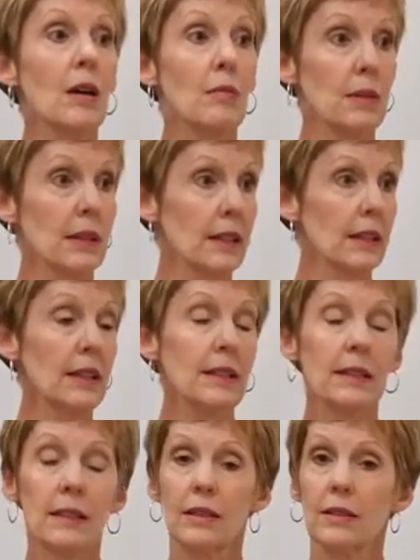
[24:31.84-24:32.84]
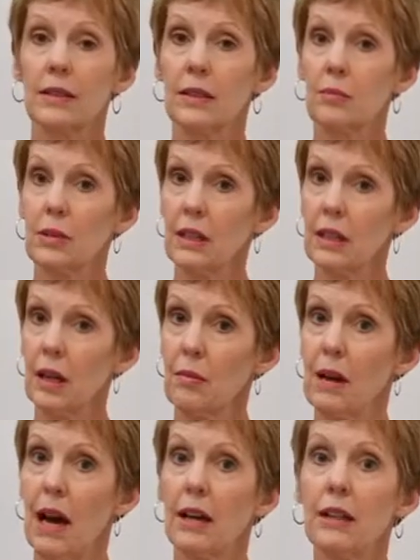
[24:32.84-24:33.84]
please simply come
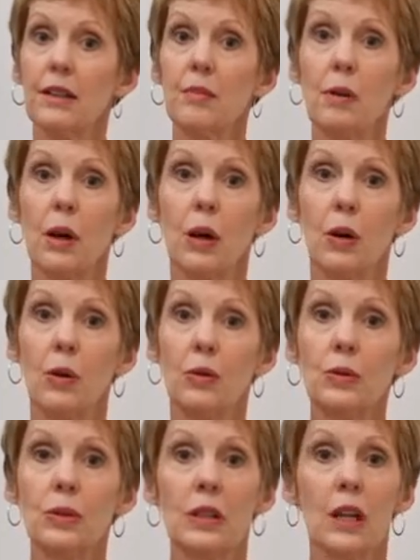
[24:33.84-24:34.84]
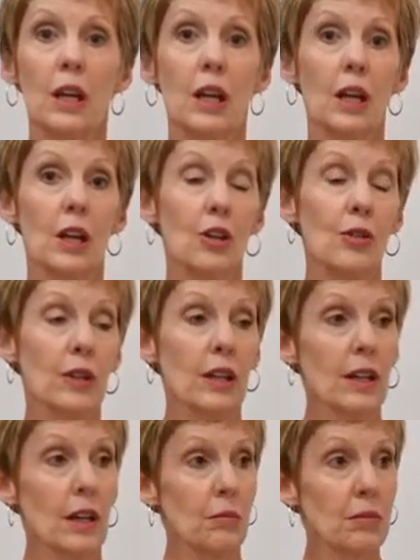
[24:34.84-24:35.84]
out of the pose. You can
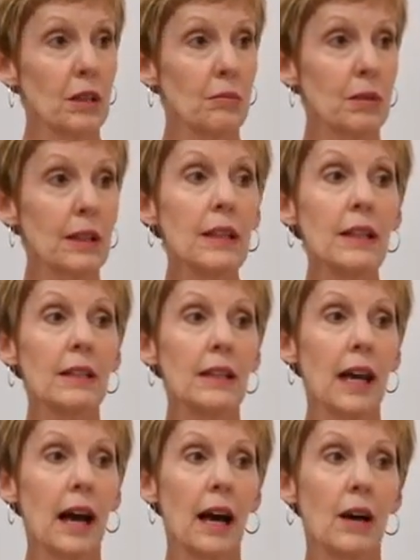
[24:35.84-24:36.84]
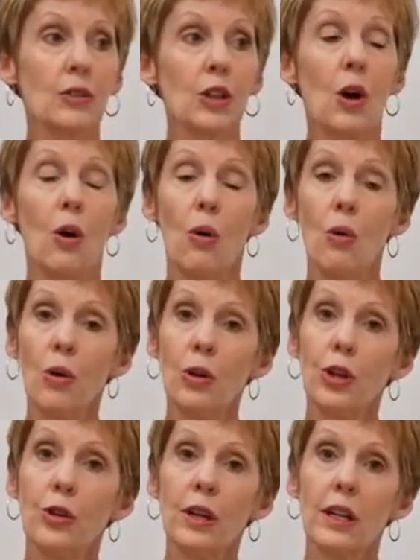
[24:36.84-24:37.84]
come completely out, or
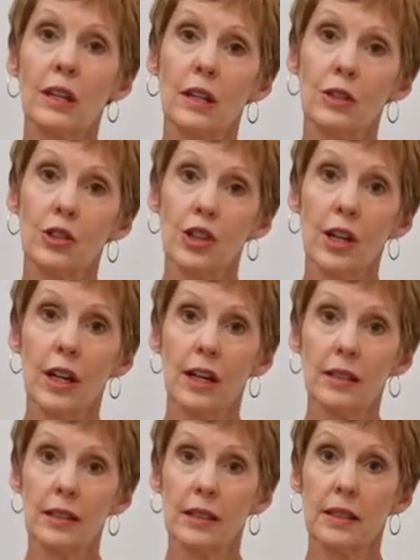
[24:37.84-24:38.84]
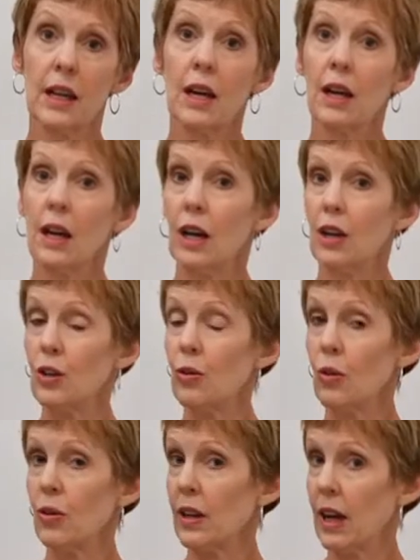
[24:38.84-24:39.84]
you can adjust
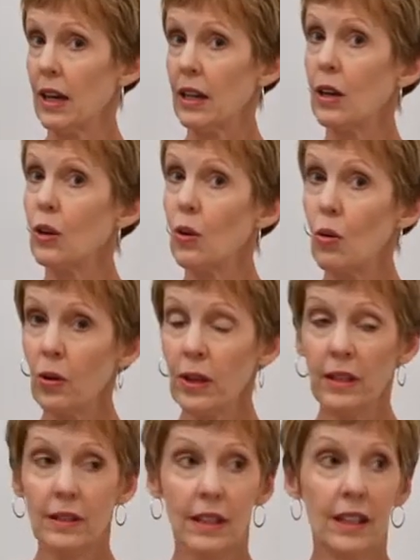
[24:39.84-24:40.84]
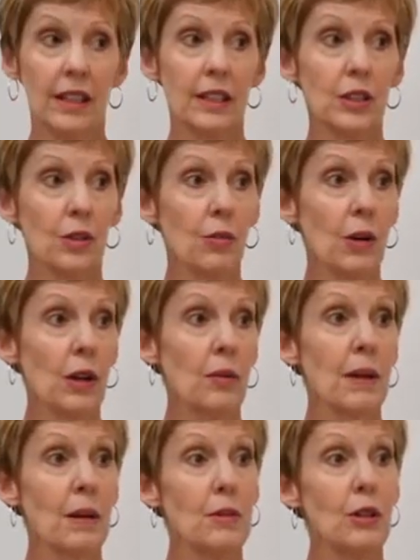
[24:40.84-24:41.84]
your neck accordingly to where
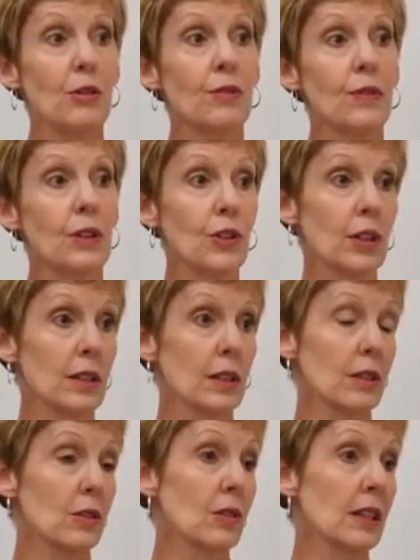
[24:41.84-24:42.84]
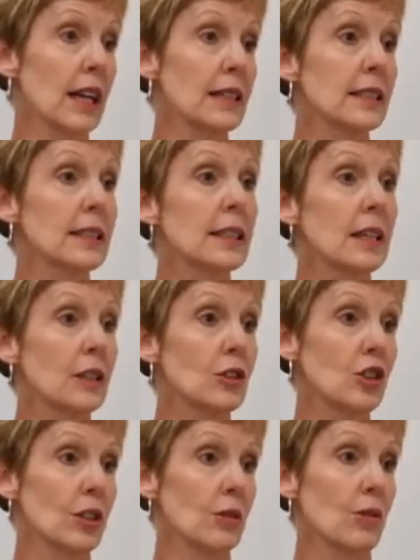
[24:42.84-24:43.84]
maybe you feel a little less
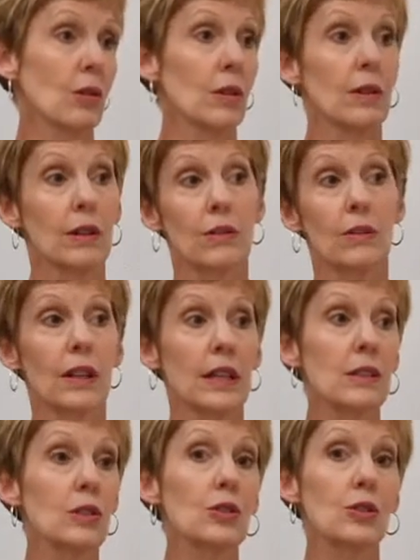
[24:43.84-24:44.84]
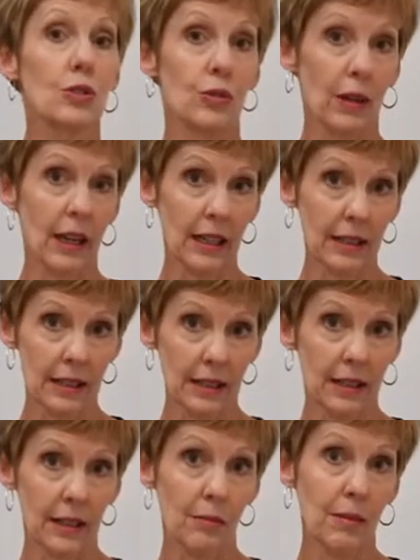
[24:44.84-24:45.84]
tension or a little less stress
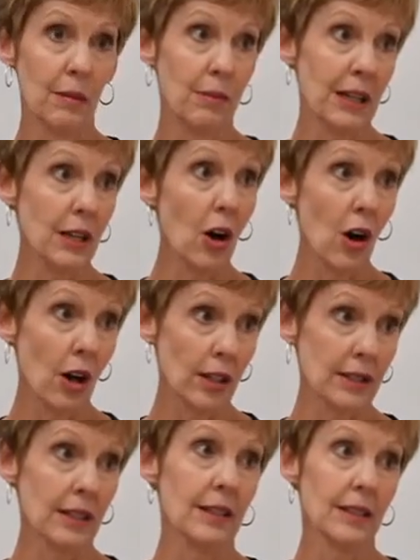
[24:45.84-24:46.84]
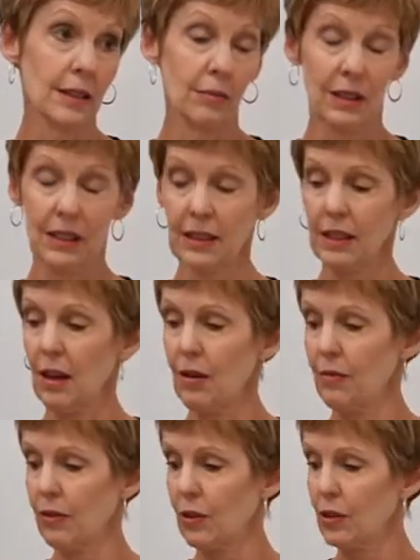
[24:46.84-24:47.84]
that may be causing some
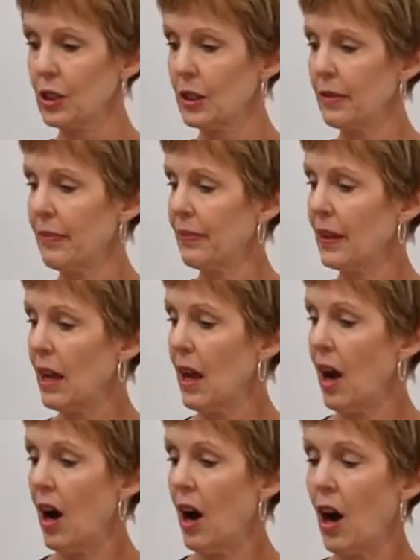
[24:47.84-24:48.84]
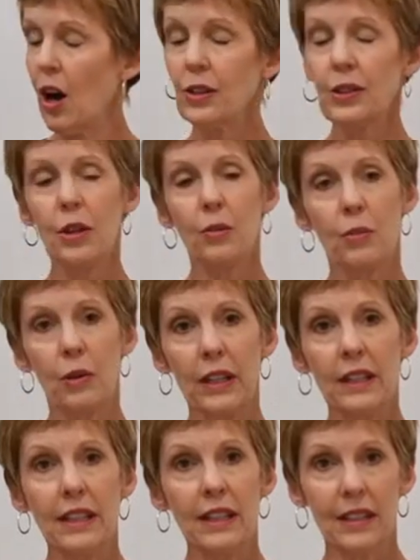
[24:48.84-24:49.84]
discomfort. Also,
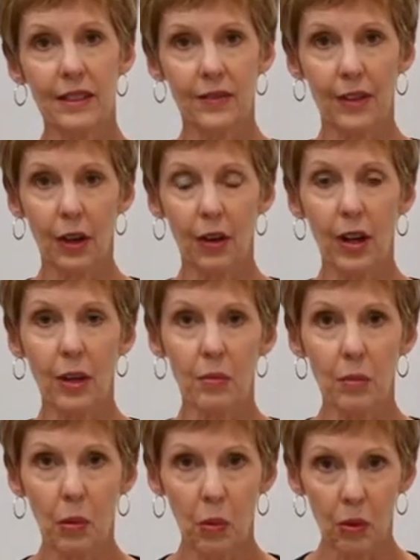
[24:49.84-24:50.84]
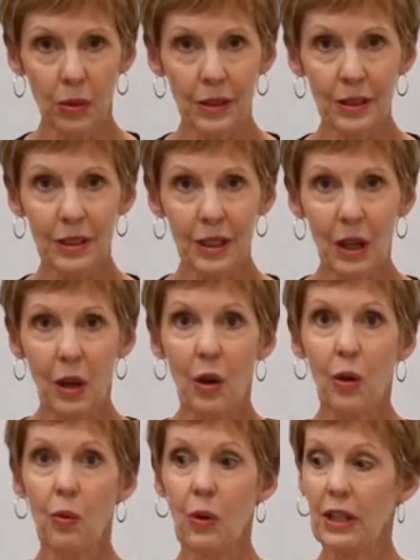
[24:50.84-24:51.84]
breathing is very important
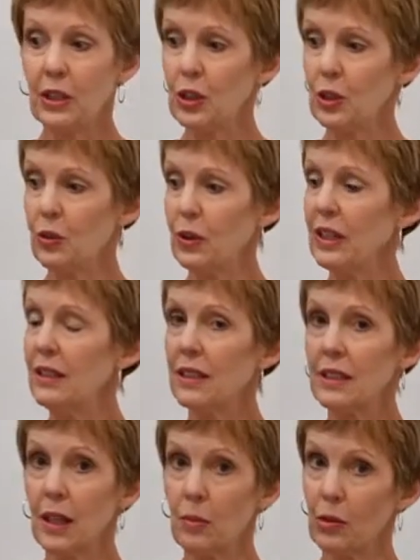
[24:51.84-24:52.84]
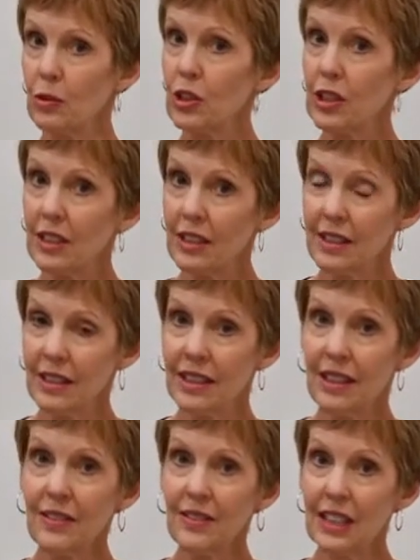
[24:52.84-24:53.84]
when doing the double chin
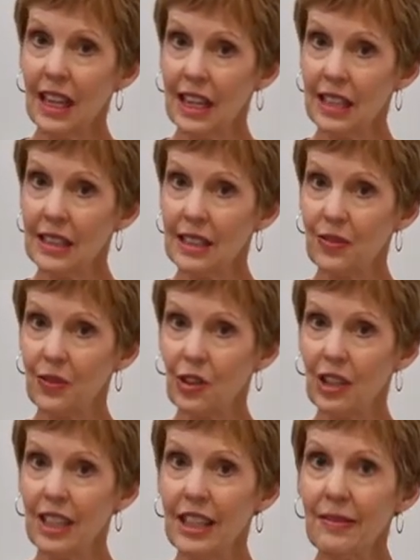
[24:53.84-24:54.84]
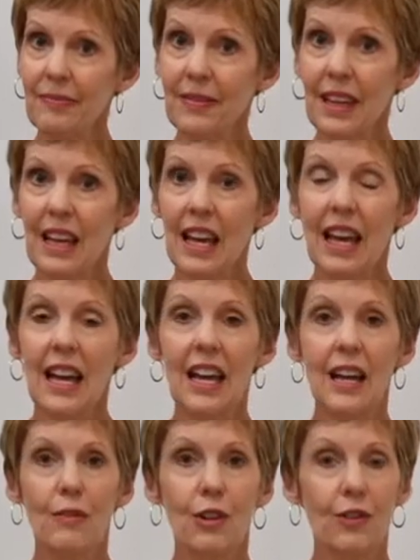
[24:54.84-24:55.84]
lift, hands free.
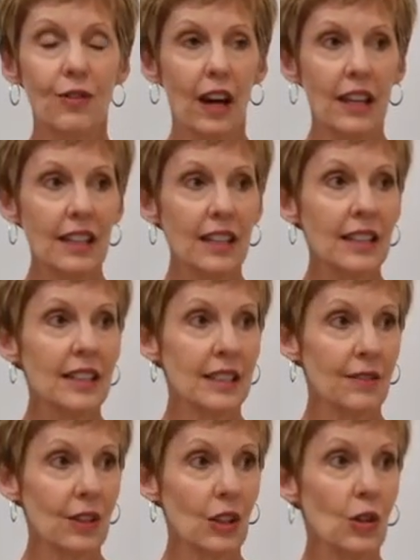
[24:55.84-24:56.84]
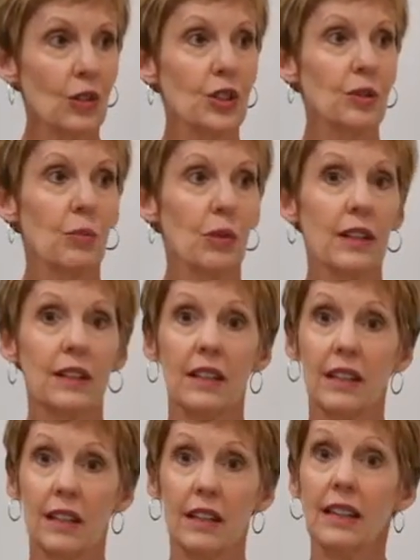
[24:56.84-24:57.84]
If you're finding it difficult to breathe
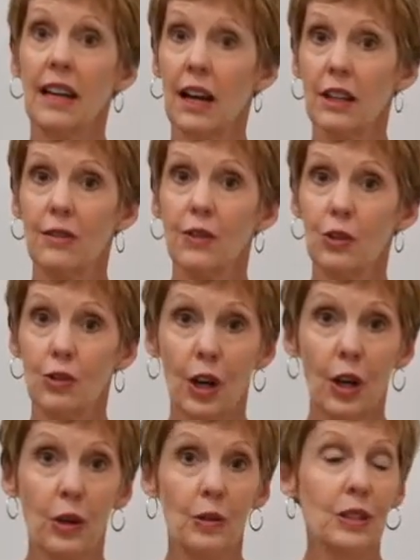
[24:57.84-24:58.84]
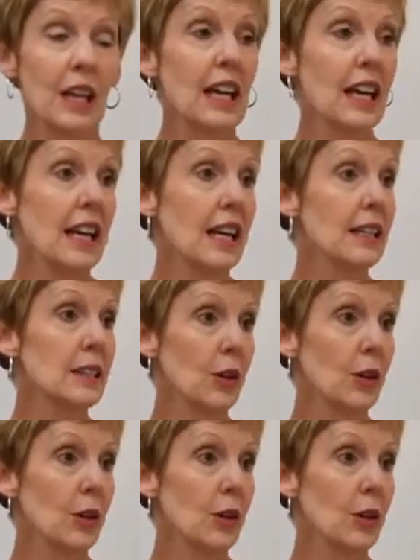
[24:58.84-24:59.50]
in and out of your nose, it's